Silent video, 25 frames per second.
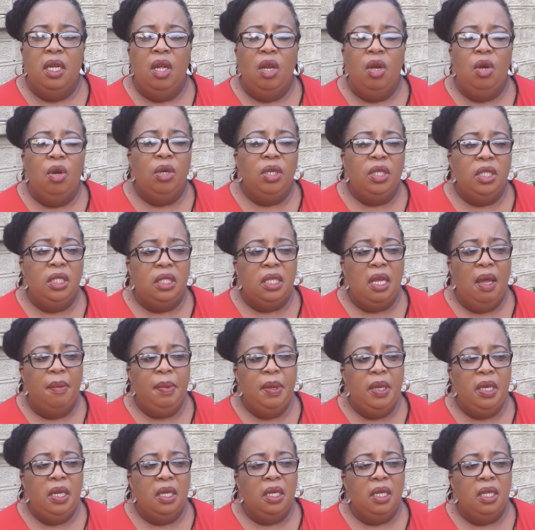A lot is
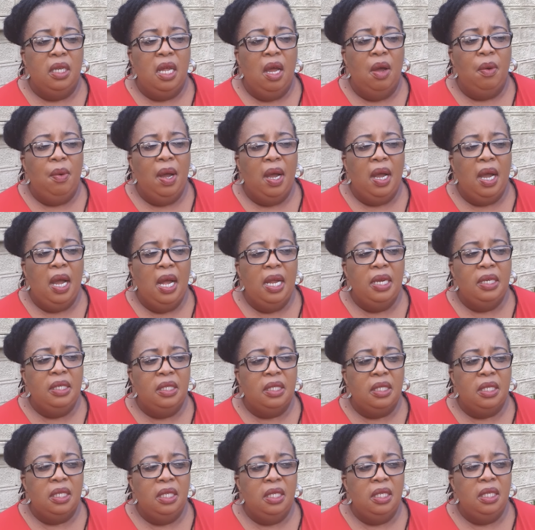happening in our
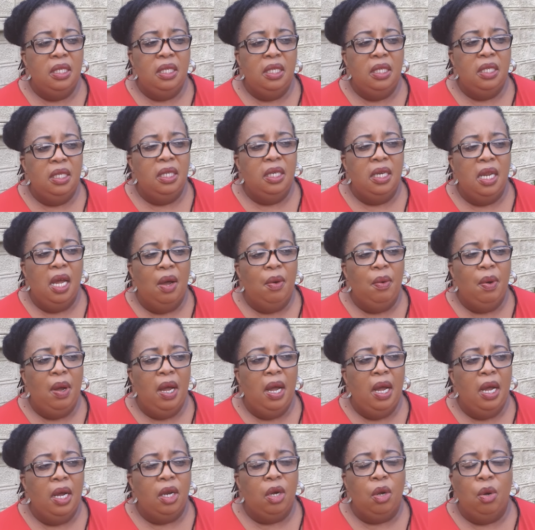country, in
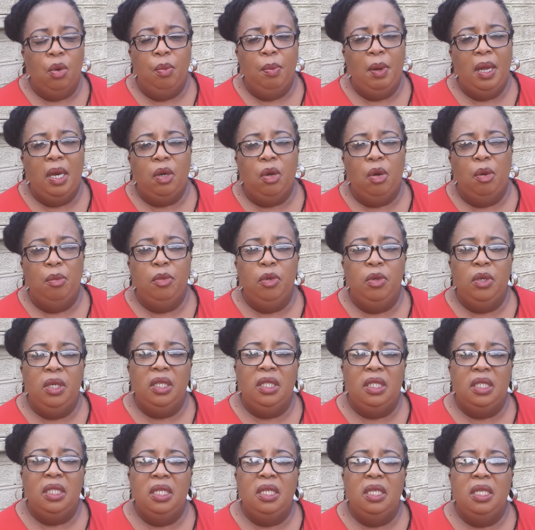our global
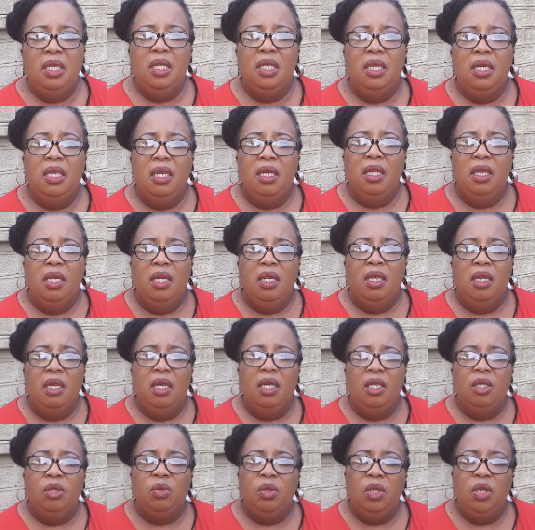community.
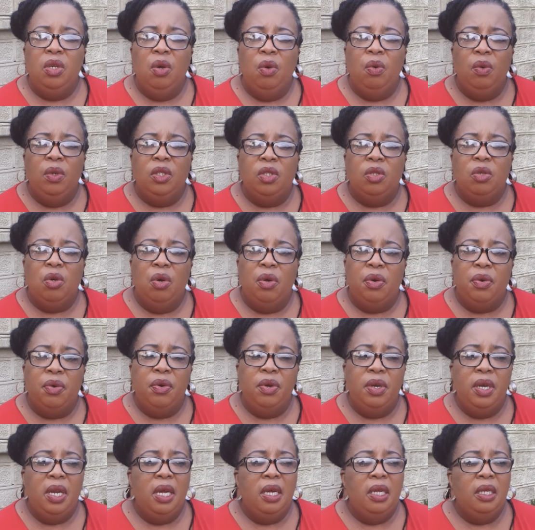As we know, it's
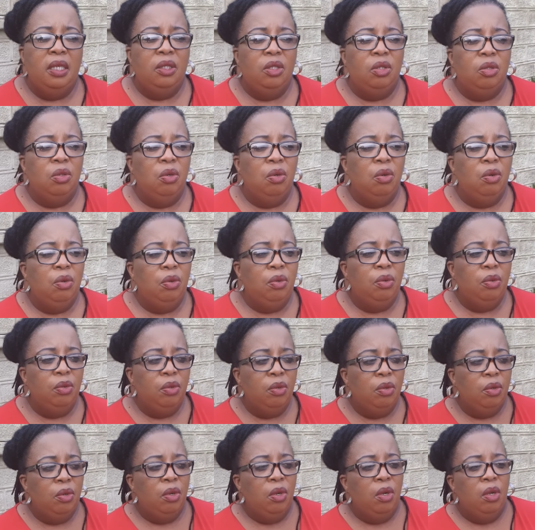Corona. So
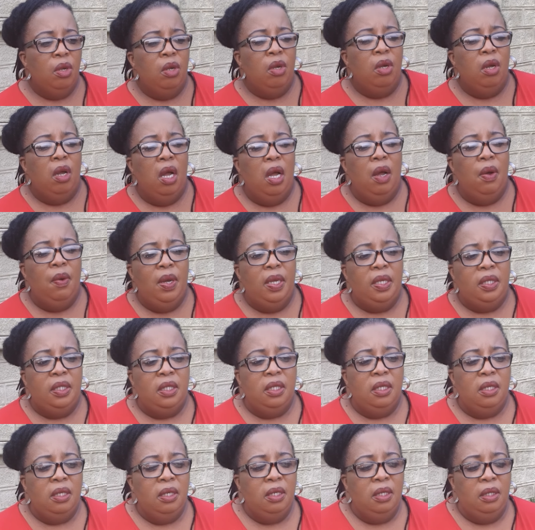I was
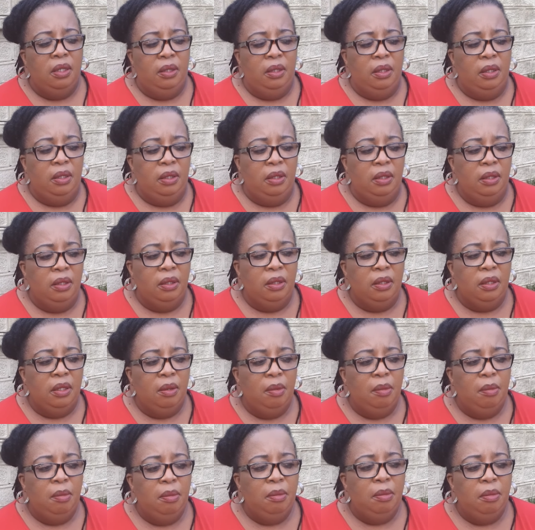in
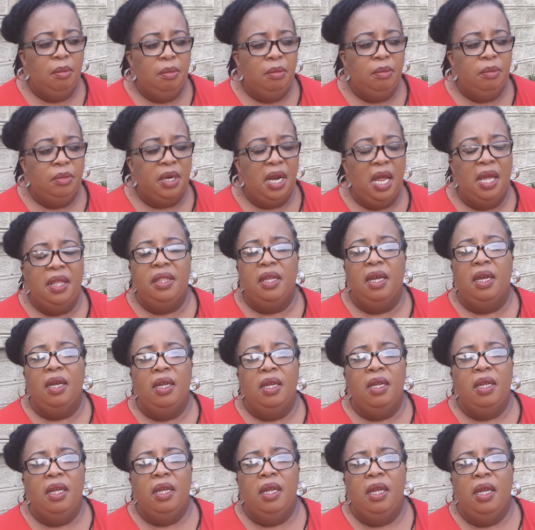rather
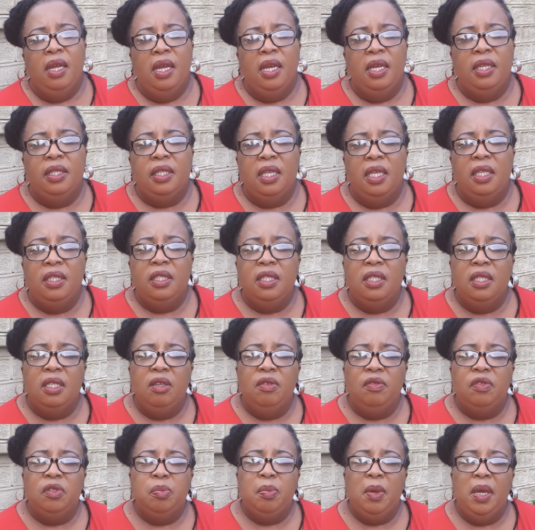a
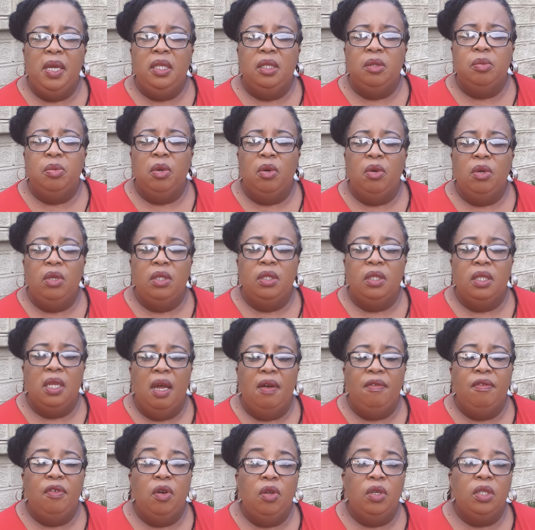sensitive space because
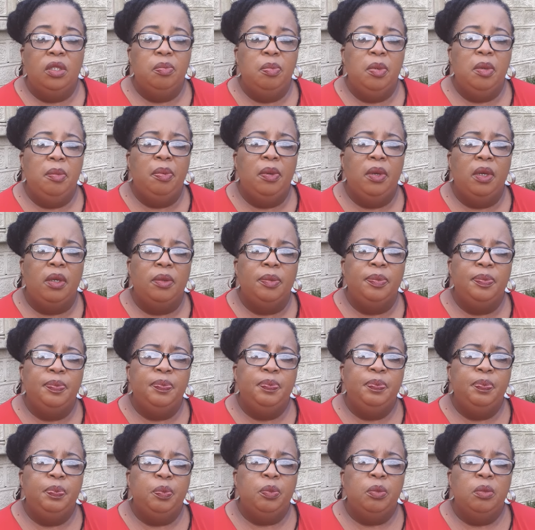I've lost people
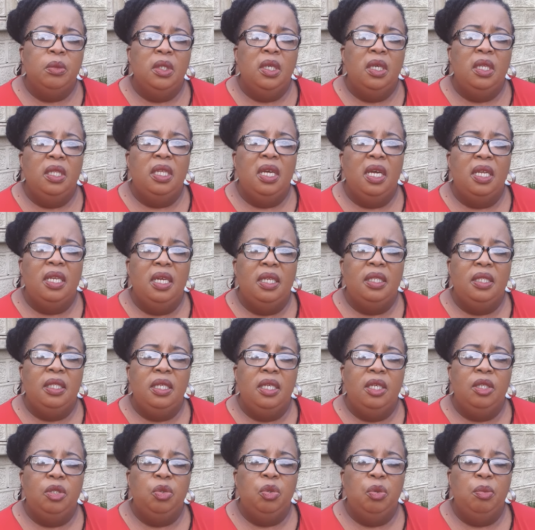that are
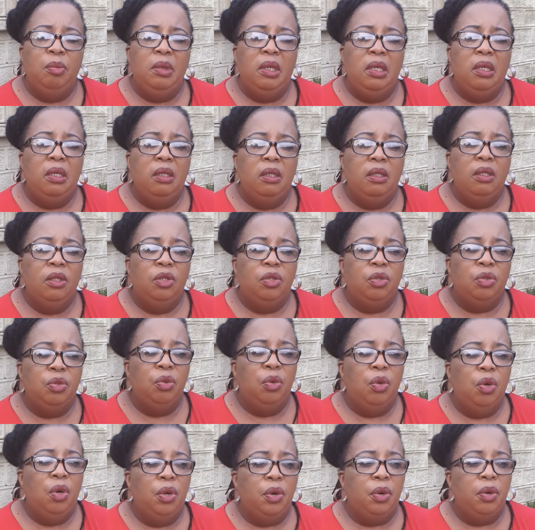dear to me through
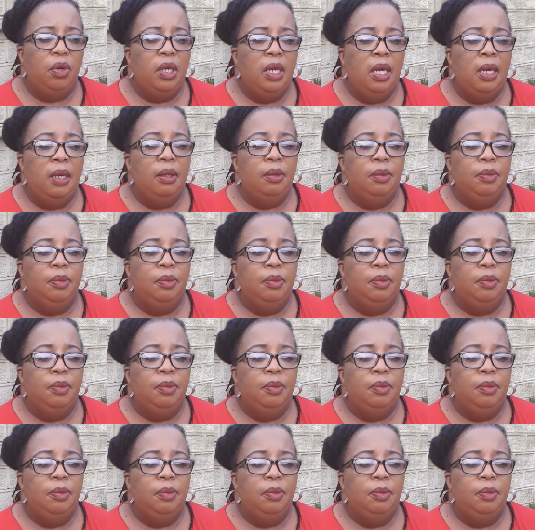Corona.